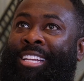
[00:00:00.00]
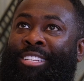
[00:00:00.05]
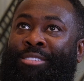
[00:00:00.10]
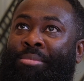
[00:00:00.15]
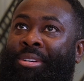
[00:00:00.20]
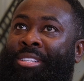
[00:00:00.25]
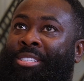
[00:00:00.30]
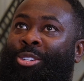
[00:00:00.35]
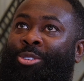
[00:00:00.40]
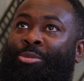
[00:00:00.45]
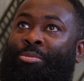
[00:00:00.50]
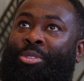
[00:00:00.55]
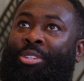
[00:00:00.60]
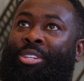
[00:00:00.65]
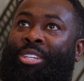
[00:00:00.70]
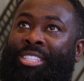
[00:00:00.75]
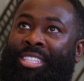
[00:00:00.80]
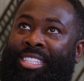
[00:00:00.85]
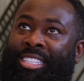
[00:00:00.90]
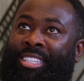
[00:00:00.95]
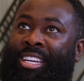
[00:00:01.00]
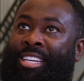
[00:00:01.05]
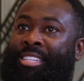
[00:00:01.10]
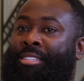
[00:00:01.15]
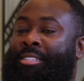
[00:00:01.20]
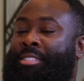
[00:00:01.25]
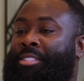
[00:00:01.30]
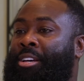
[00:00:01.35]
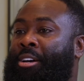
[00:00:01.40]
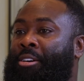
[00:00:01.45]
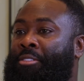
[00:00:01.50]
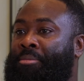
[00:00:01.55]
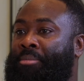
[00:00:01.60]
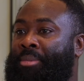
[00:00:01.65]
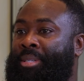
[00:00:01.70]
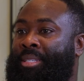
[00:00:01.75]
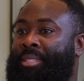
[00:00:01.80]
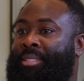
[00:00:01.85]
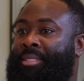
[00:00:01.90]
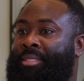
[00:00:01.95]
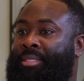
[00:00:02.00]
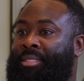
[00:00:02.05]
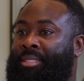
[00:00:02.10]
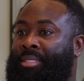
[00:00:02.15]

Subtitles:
lie to myself because it doesn't serve me.